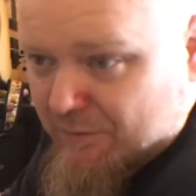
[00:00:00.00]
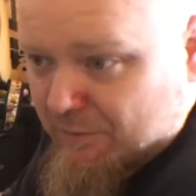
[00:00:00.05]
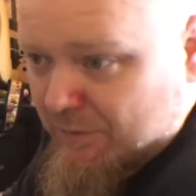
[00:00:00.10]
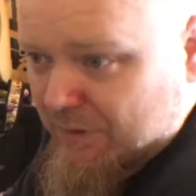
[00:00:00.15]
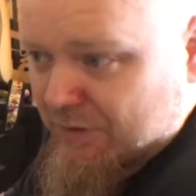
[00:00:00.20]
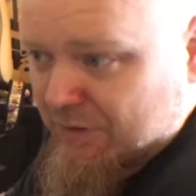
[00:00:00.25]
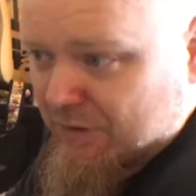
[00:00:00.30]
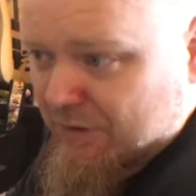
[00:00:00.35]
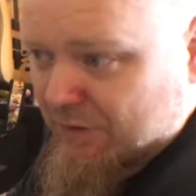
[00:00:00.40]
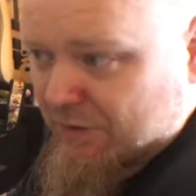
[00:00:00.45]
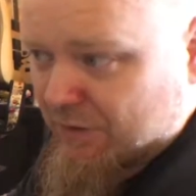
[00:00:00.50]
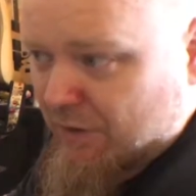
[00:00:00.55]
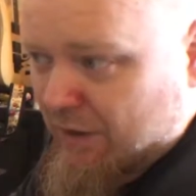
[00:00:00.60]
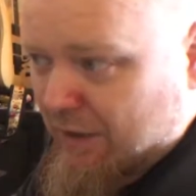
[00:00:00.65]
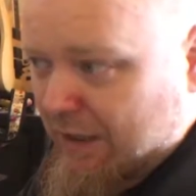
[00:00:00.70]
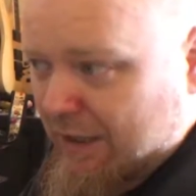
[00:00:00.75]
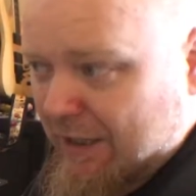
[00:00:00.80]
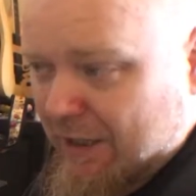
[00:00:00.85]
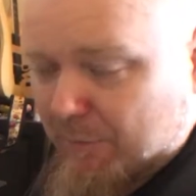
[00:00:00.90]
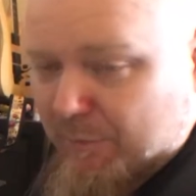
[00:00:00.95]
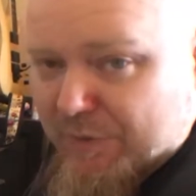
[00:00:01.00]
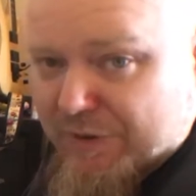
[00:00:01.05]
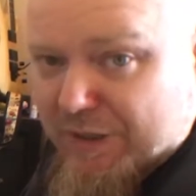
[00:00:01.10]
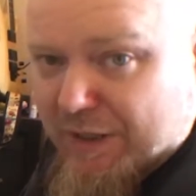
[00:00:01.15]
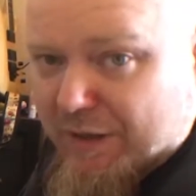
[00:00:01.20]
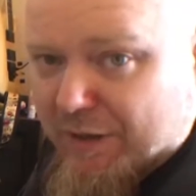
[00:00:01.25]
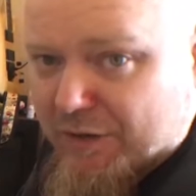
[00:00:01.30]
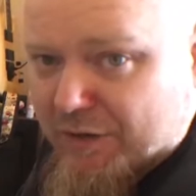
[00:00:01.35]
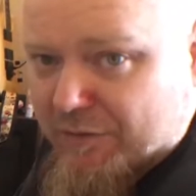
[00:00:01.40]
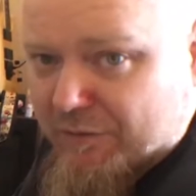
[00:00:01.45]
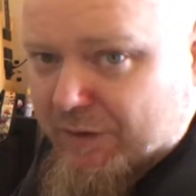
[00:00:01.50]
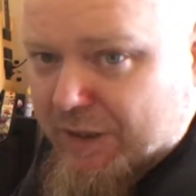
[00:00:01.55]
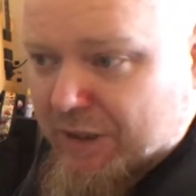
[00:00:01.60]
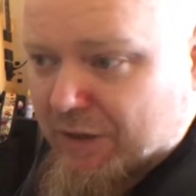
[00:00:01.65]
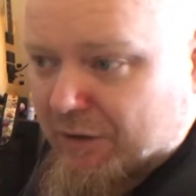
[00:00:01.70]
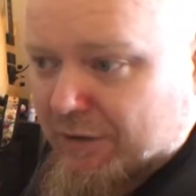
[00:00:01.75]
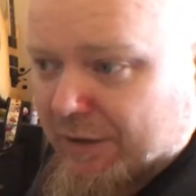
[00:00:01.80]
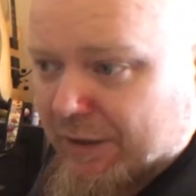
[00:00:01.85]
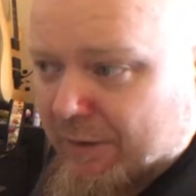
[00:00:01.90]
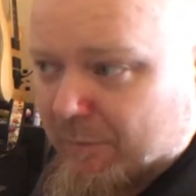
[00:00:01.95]
which has got a higher percentage of
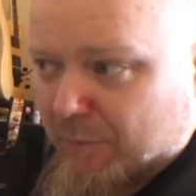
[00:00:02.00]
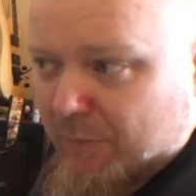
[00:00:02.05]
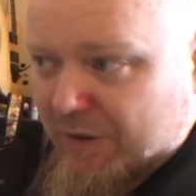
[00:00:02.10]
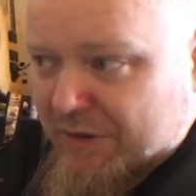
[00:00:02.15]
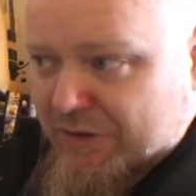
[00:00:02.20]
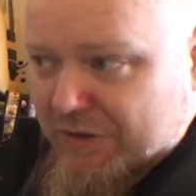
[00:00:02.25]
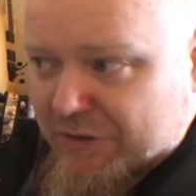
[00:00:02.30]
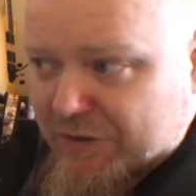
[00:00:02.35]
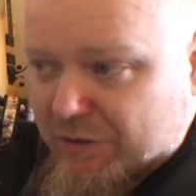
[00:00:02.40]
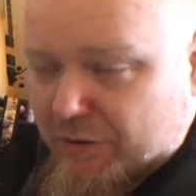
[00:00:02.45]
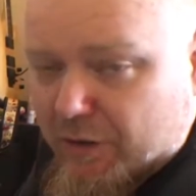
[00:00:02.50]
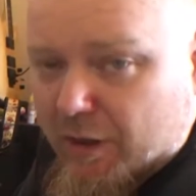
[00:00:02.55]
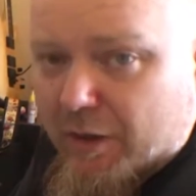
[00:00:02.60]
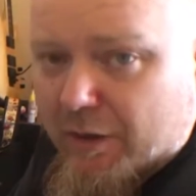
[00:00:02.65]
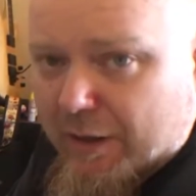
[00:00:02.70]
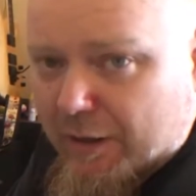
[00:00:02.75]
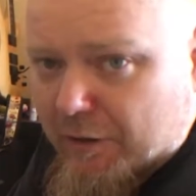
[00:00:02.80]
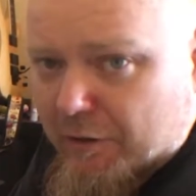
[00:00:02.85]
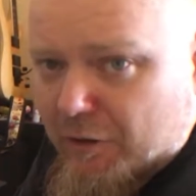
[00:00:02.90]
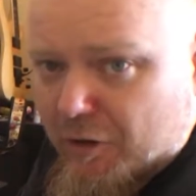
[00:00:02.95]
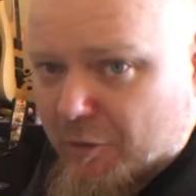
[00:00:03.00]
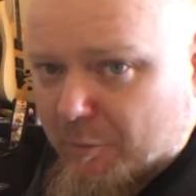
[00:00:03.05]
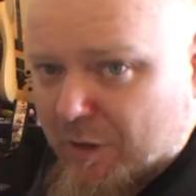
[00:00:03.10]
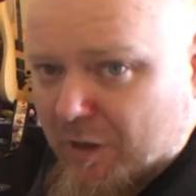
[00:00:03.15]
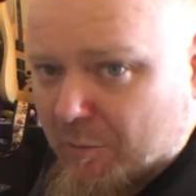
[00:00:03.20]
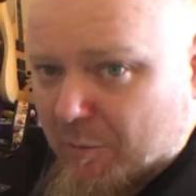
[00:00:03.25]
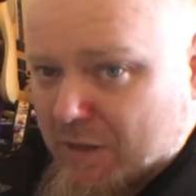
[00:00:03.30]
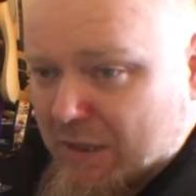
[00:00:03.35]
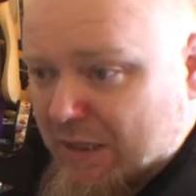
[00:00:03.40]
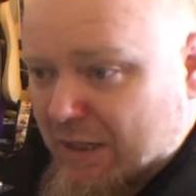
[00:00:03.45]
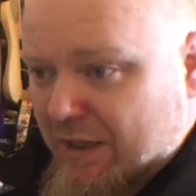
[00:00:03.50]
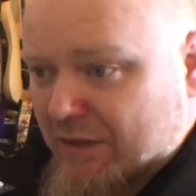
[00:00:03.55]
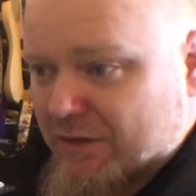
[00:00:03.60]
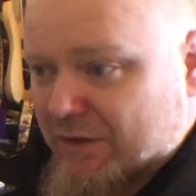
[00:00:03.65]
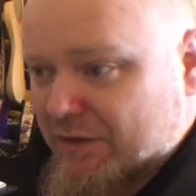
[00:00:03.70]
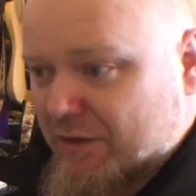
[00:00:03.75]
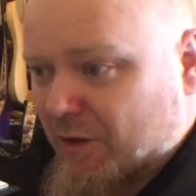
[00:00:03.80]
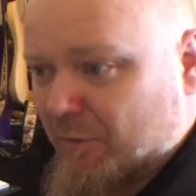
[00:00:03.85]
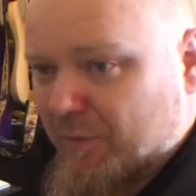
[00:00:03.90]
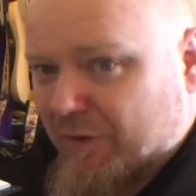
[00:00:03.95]
nickel in, but it's still got that chromium in there
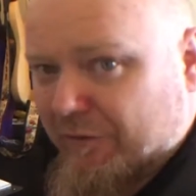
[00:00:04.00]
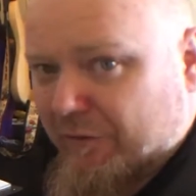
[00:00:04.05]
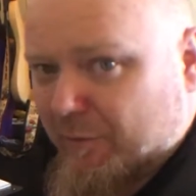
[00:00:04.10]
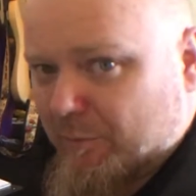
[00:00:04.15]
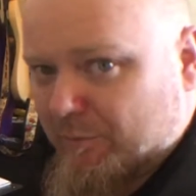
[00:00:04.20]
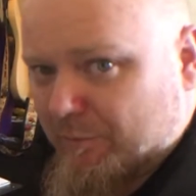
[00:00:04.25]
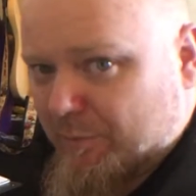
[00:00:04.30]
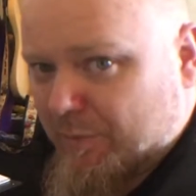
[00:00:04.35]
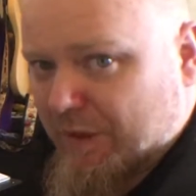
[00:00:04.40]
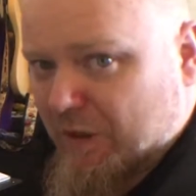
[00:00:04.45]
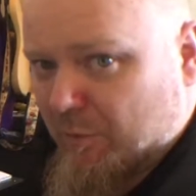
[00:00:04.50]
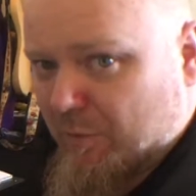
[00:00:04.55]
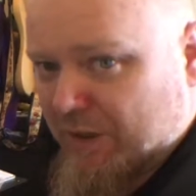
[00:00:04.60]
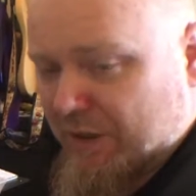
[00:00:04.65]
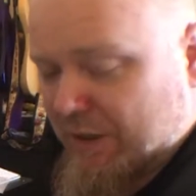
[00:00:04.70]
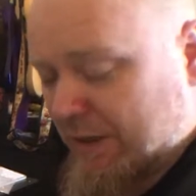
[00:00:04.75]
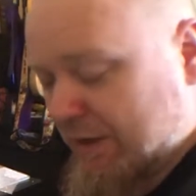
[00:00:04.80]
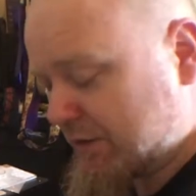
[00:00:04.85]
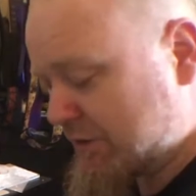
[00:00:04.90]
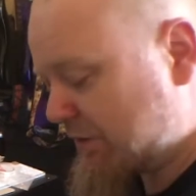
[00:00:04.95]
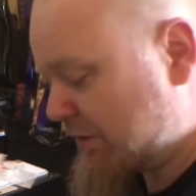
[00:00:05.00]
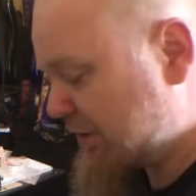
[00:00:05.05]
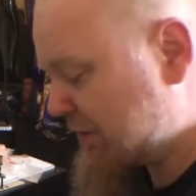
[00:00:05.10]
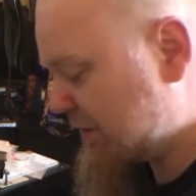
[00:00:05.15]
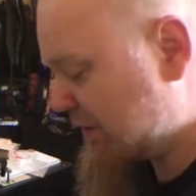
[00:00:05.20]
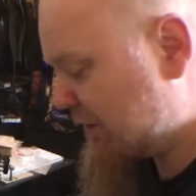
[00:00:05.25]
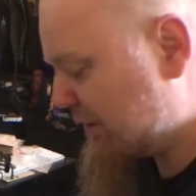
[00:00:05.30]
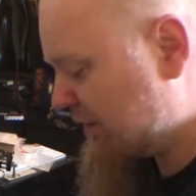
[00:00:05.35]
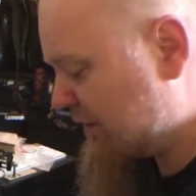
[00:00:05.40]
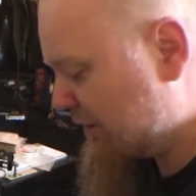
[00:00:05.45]
to stop it from becoming dangerous.